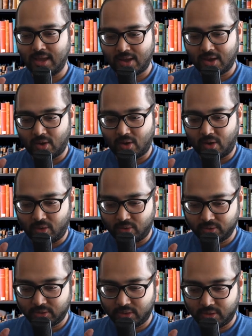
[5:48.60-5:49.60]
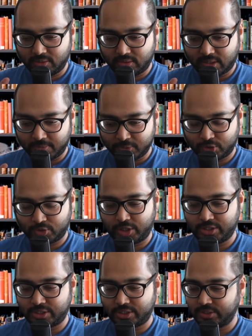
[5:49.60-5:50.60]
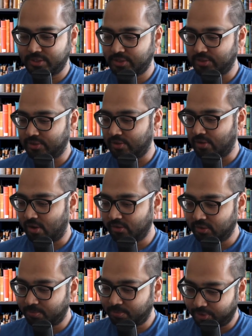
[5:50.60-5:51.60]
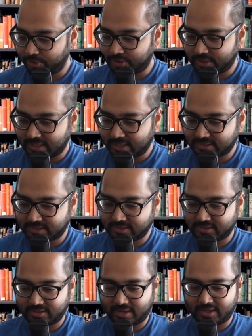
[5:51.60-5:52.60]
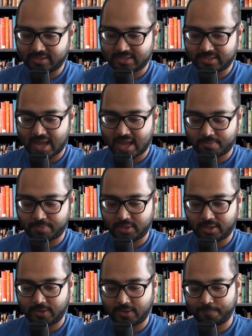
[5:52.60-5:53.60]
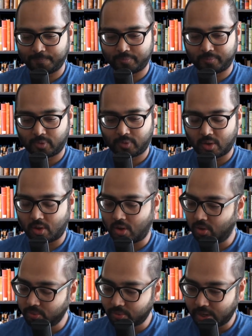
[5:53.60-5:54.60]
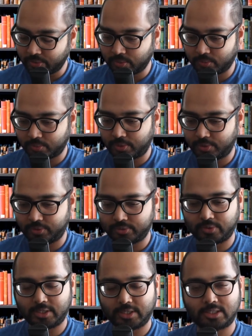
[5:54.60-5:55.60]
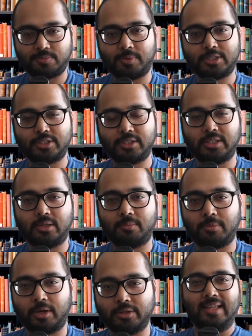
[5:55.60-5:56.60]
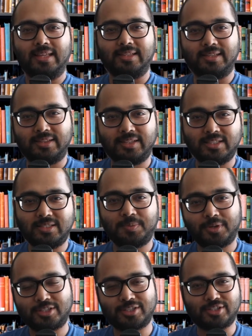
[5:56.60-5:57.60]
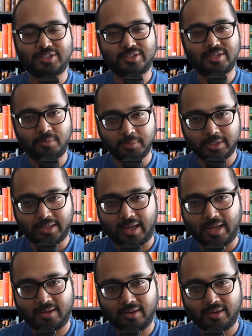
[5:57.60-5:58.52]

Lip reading: all the demonstrations and all the protests that is happening all around the world, especially in America. Did this person just tell me that?